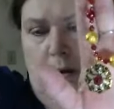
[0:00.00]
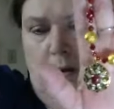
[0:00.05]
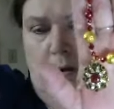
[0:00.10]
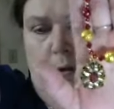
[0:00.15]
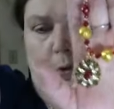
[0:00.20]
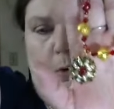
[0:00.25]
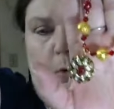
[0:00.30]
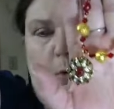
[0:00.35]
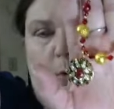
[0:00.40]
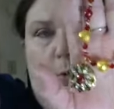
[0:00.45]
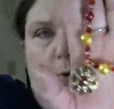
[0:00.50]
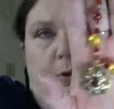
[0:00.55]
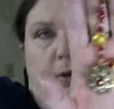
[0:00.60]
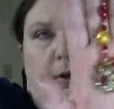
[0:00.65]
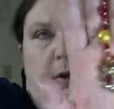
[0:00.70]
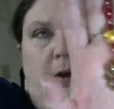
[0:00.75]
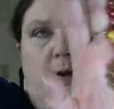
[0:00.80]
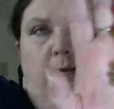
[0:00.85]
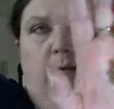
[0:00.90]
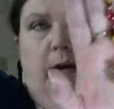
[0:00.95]
gold
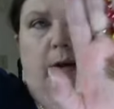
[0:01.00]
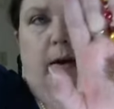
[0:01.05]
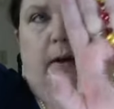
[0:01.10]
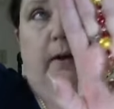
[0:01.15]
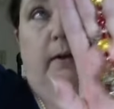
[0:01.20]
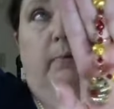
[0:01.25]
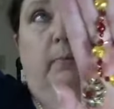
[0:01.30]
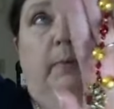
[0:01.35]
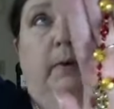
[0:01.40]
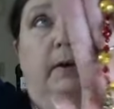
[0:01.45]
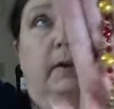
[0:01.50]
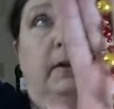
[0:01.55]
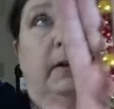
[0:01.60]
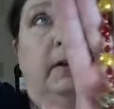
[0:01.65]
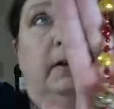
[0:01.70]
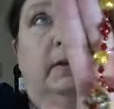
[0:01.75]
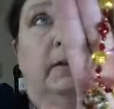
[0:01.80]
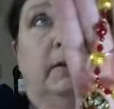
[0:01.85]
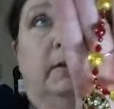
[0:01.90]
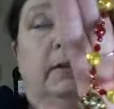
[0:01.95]
and red
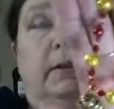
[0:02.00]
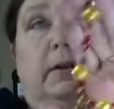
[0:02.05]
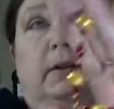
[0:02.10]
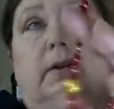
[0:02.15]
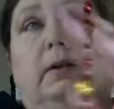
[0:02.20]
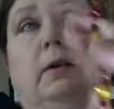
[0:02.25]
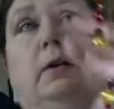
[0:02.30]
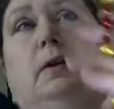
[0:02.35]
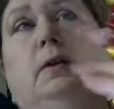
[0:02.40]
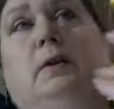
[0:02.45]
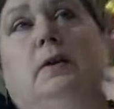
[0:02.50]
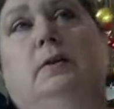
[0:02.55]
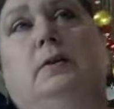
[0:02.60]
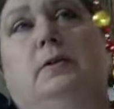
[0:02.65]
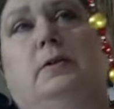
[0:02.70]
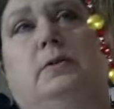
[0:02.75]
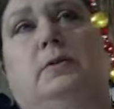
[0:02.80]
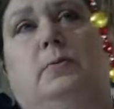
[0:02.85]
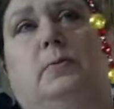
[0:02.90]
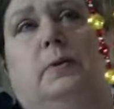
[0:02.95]
pendant.
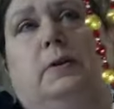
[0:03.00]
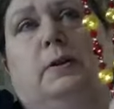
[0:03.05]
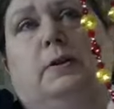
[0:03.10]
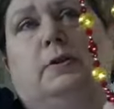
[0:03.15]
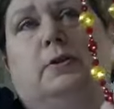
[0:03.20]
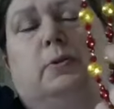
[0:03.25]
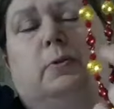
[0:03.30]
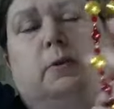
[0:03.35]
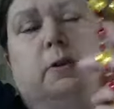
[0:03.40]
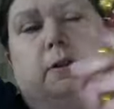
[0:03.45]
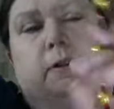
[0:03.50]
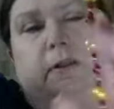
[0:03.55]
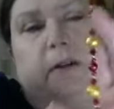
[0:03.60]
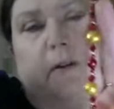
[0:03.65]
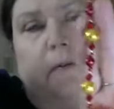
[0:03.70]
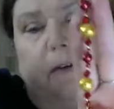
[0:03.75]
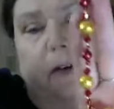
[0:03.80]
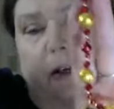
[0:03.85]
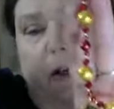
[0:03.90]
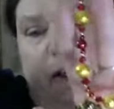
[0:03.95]
This one is
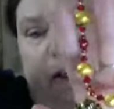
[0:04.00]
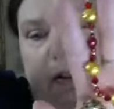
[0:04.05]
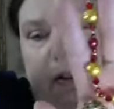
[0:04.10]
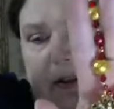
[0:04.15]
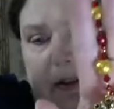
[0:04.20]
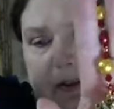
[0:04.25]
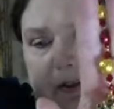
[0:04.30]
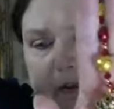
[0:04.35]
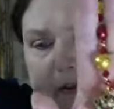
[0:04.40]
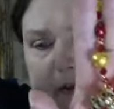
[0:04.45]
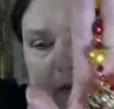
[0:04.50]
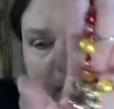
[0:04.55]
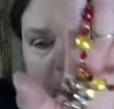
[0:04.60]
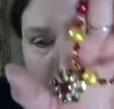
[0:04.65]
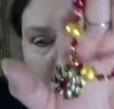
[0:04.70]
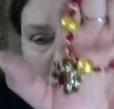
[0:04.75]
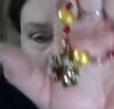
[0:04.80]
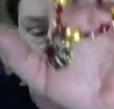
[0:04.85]
$27.87.